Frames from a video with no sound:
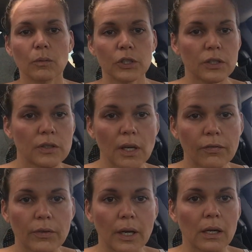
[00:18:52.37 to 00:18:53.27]
which is
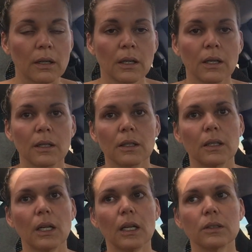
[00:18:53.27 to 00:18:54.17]

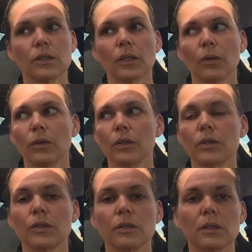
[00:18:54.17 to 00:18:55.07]
suffering. And so
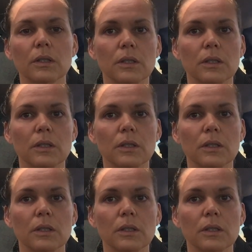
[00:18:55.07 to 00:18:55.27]
there's